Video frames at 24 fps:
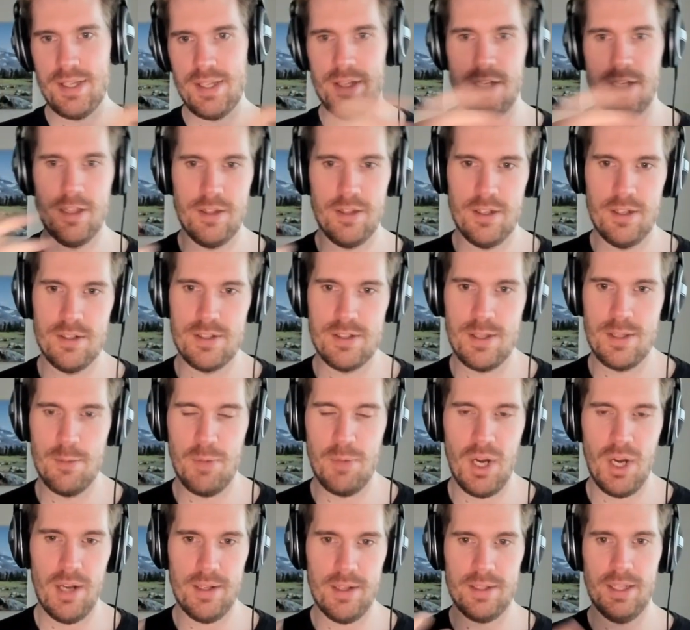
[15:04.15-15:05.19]
and then there's the
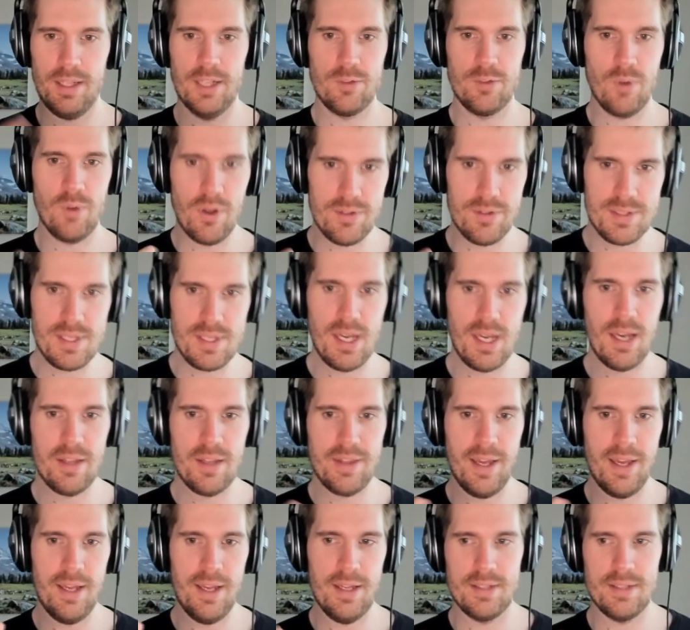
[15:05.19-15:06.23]
product led growth side
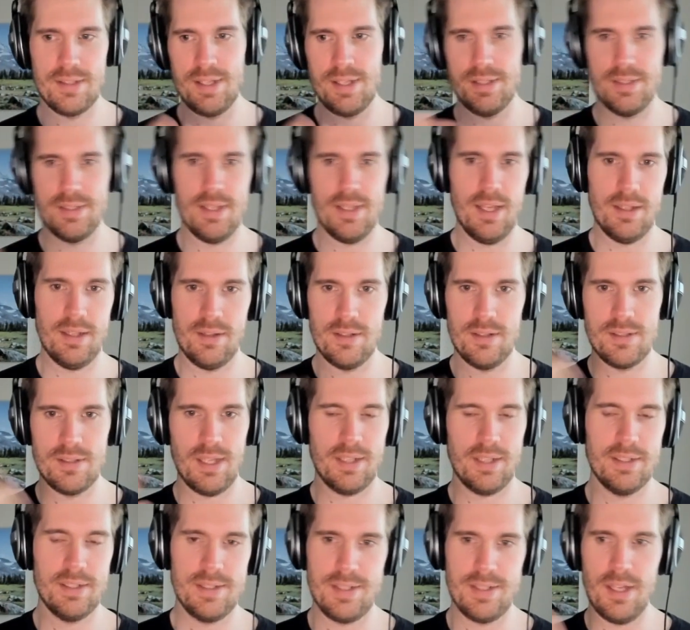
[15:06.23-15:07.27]
that has this like there's
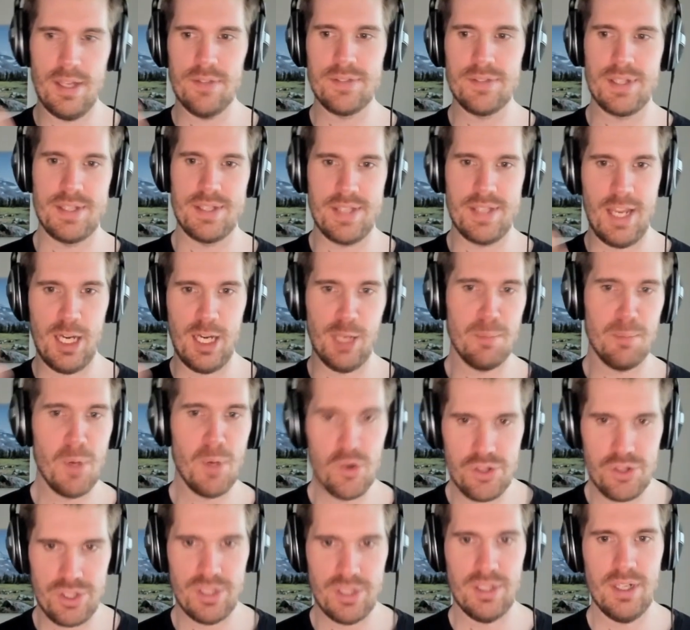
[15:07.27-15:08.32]
like this self sustaining
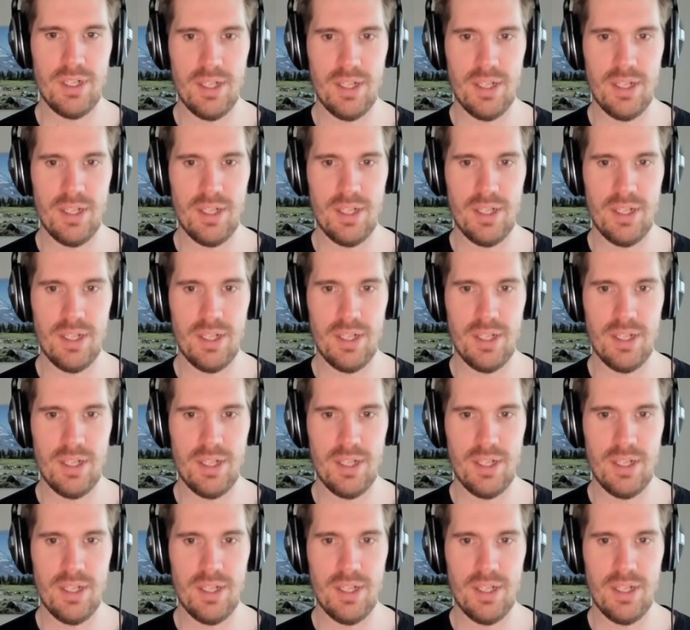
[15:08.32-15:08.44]
motion,